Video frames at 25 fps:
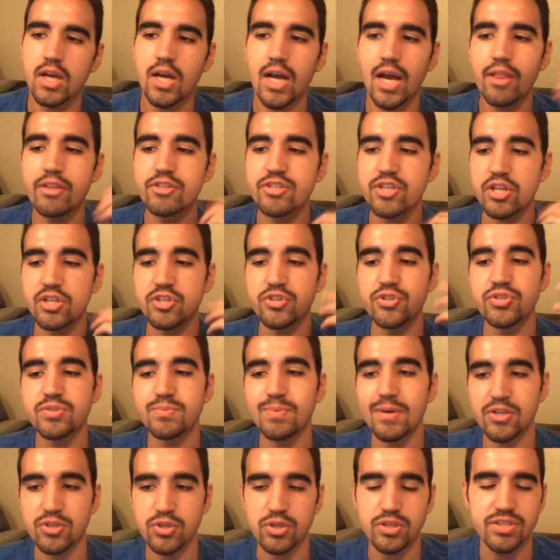And there's a new
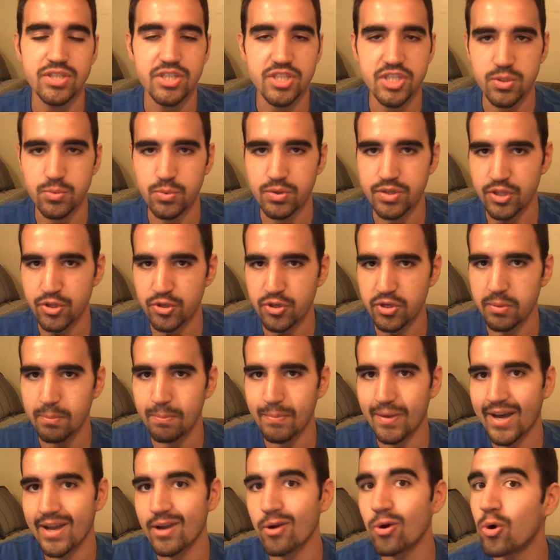special edition one that you can
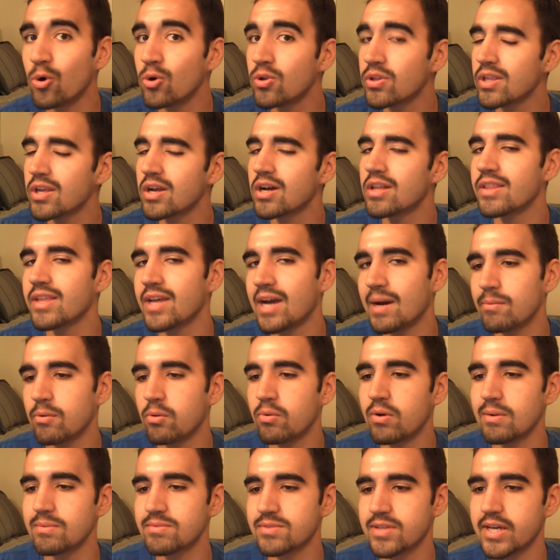buy only on the Apple
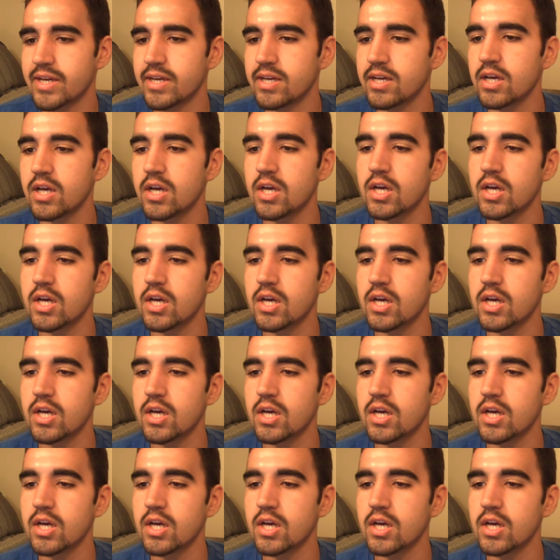website,